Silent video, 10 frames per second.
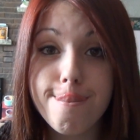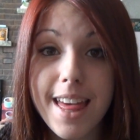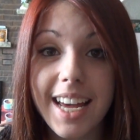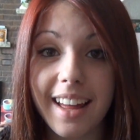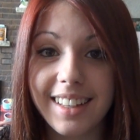
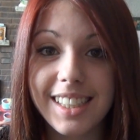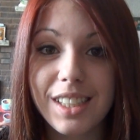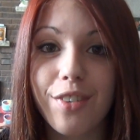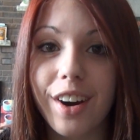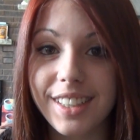Yeah, that's
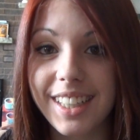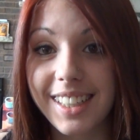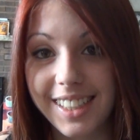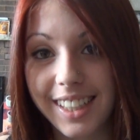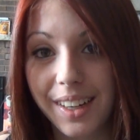as far as I
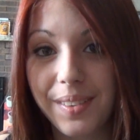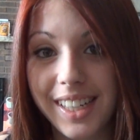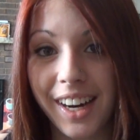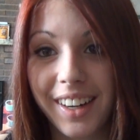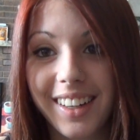could stick out my
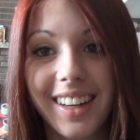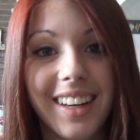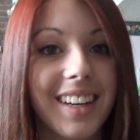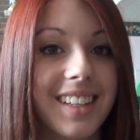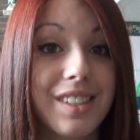tongue.
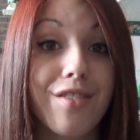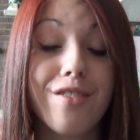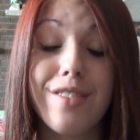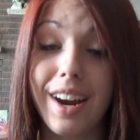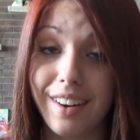It's
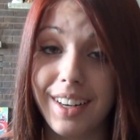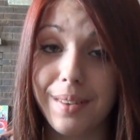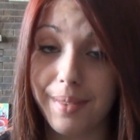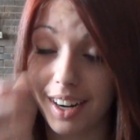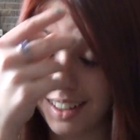very
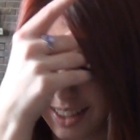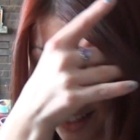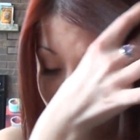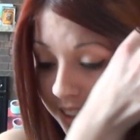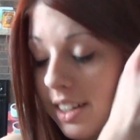
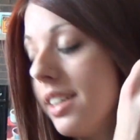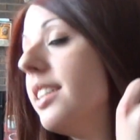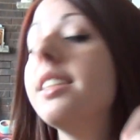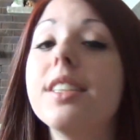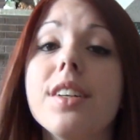embarrassing.
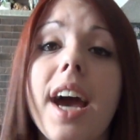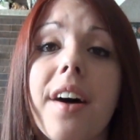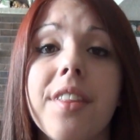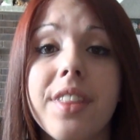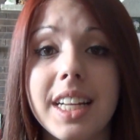So
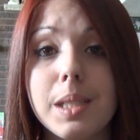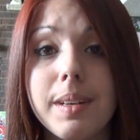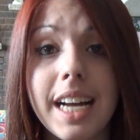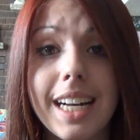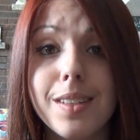yeah, that's
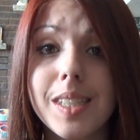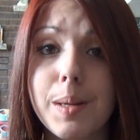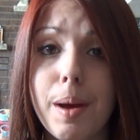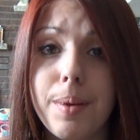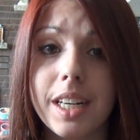my tattoos
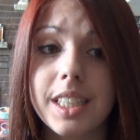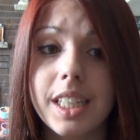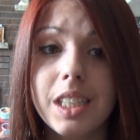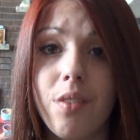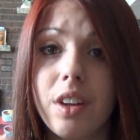and my
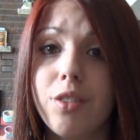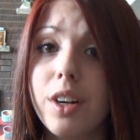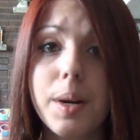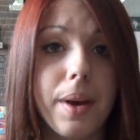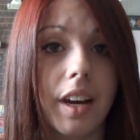piercings. Feel
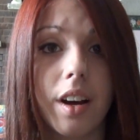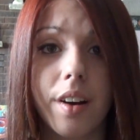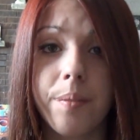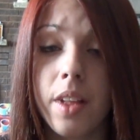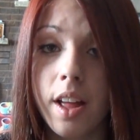free to make
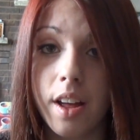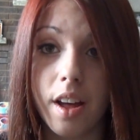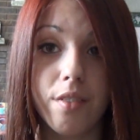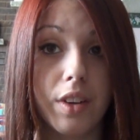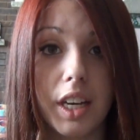a,
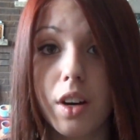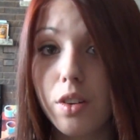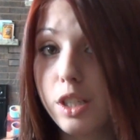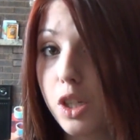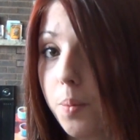a video
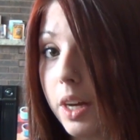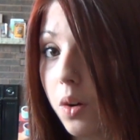to show me